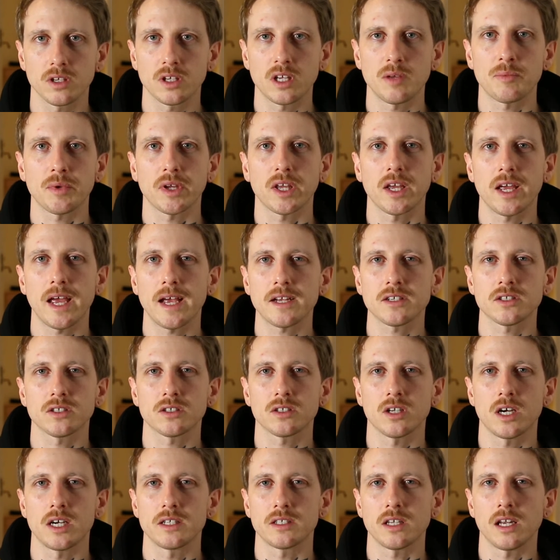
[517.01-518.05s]
Keeping it
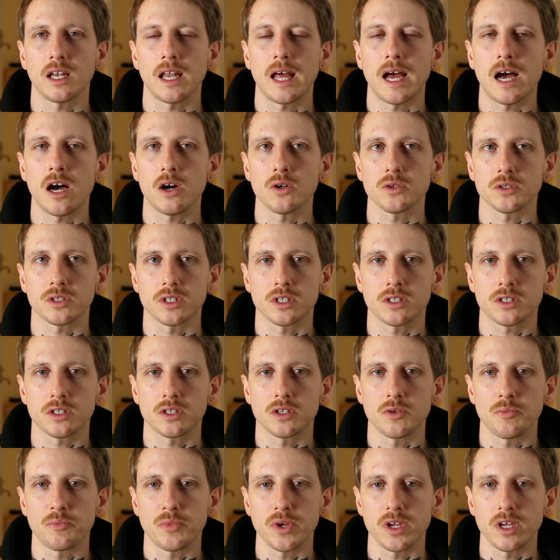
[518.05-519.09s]
exercised allows it
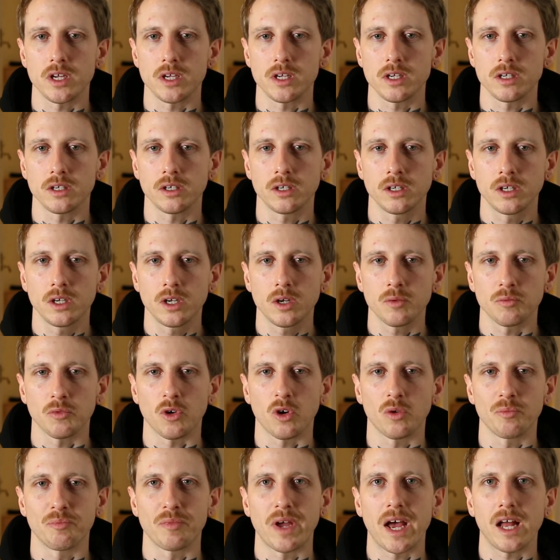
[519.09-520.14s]
to be
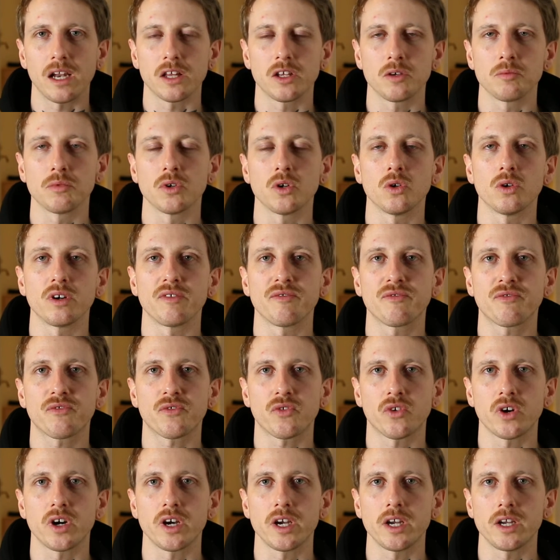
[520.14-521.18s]
more malleable and
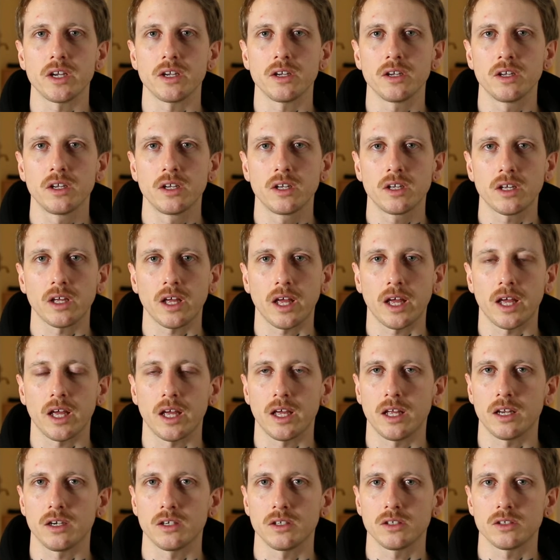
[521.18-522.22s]
free
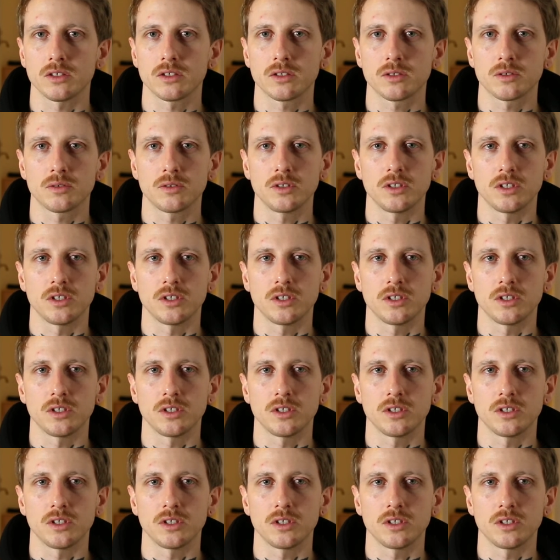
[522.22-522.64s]
and,